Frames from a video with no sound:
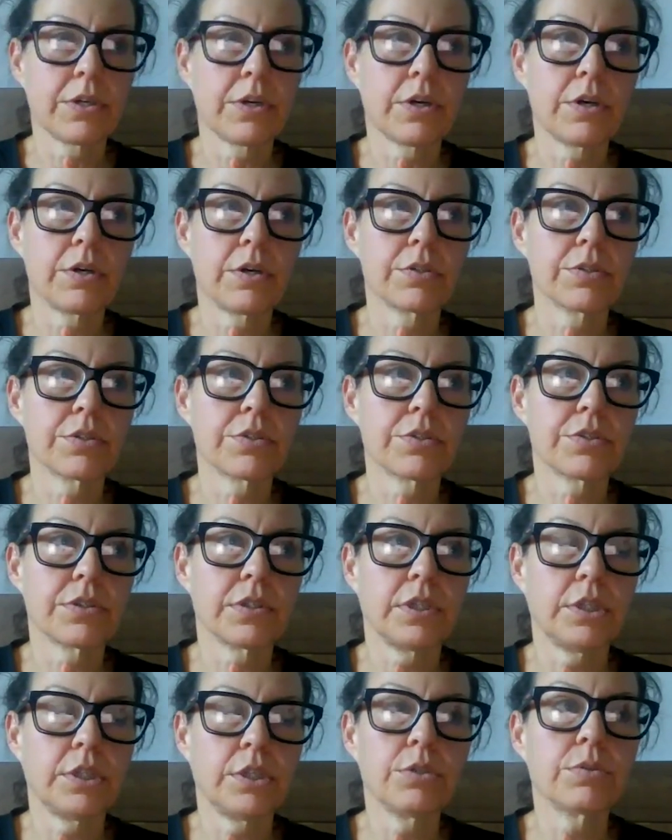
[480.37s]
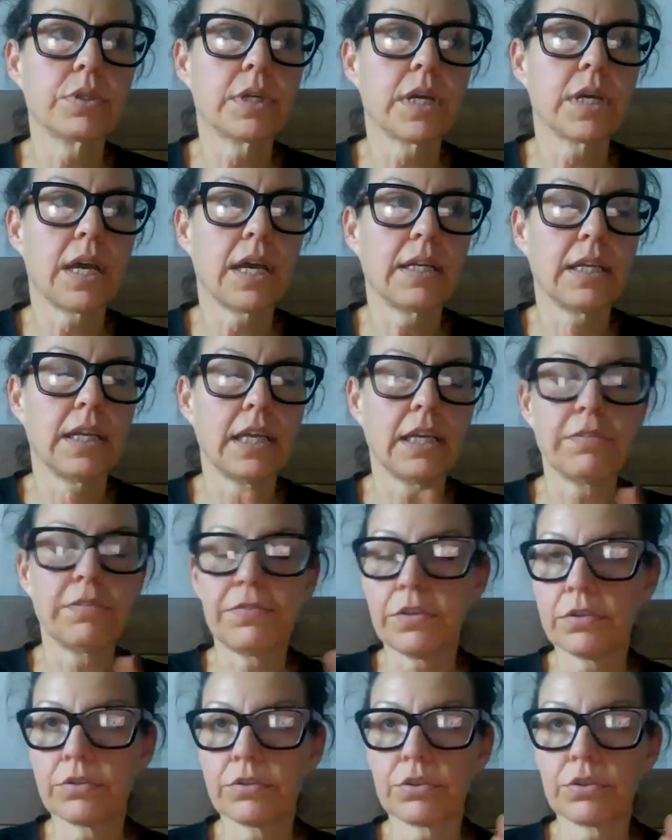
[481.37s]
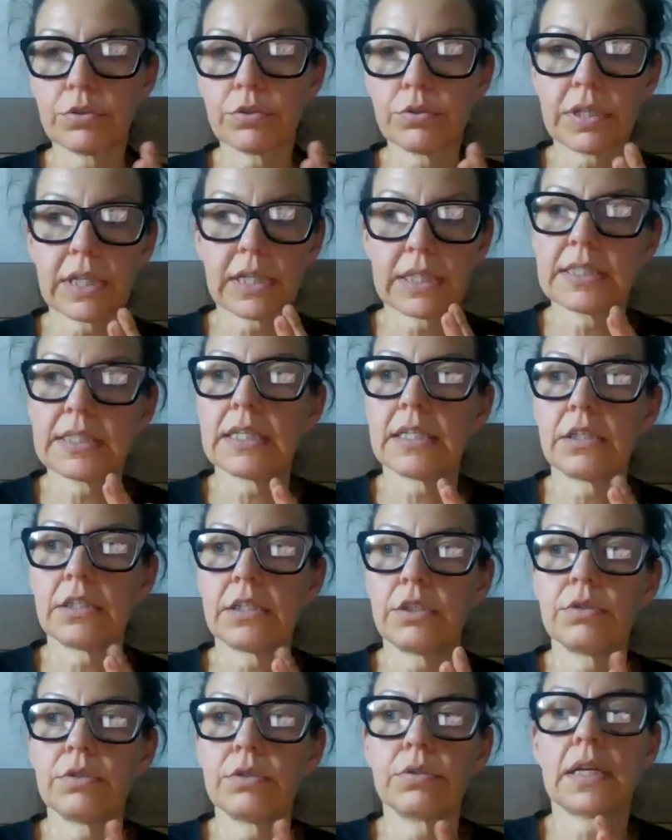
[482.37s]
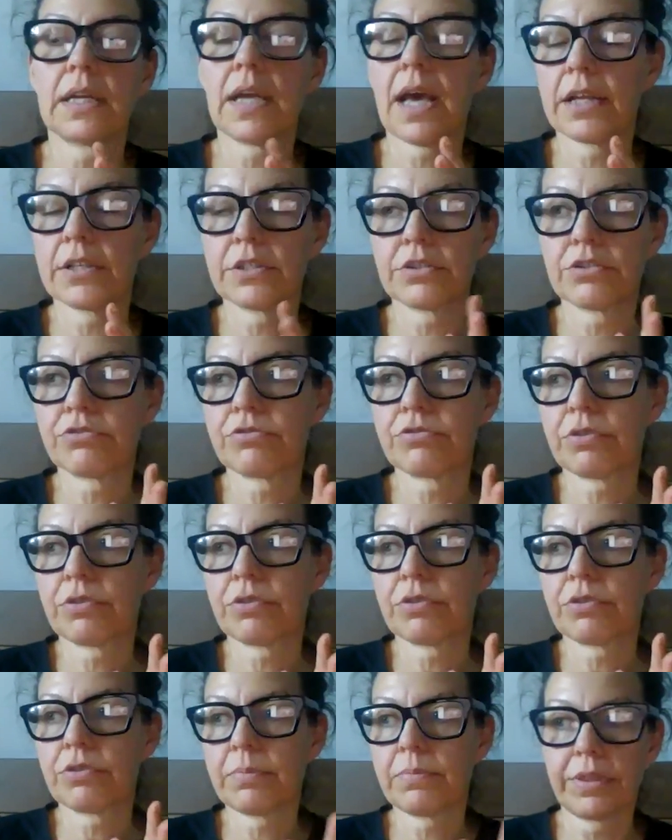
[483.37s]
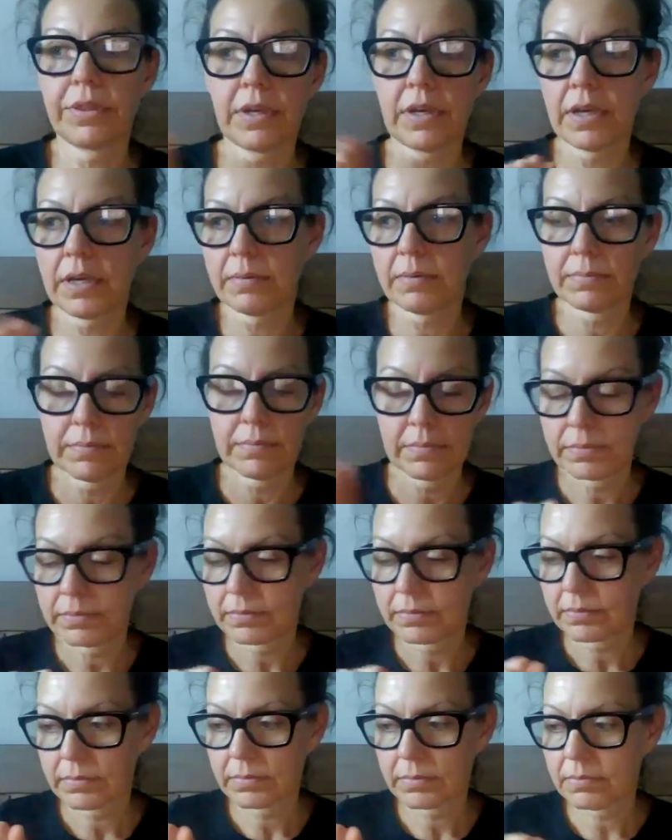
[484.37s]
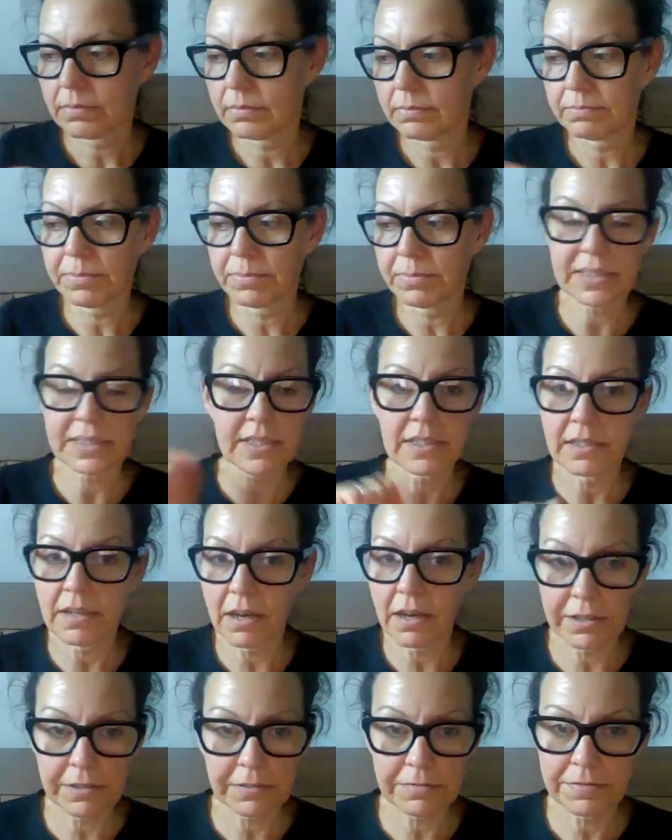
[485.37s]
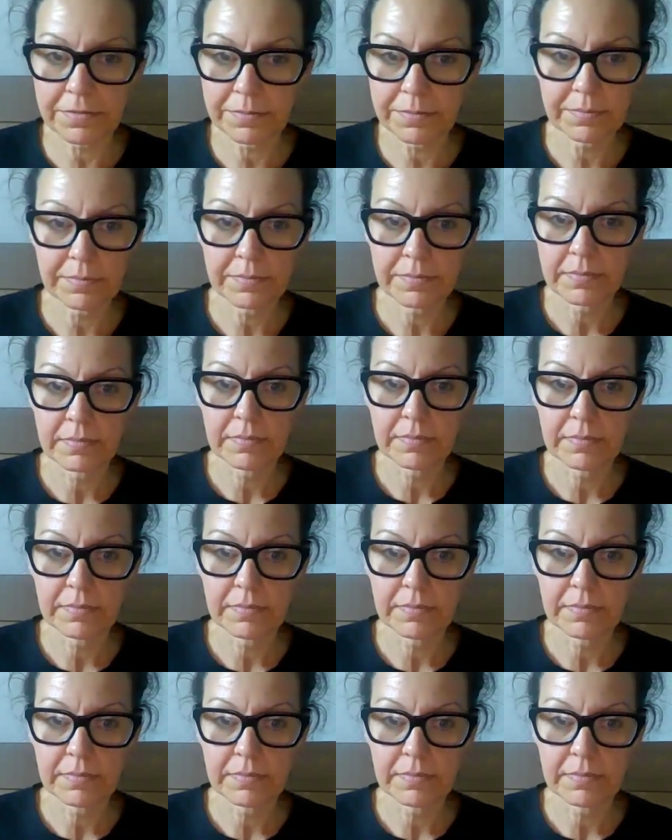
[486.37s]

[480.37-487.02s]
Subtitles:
because you can, if you're good at it, you can hand strip with a butter knife.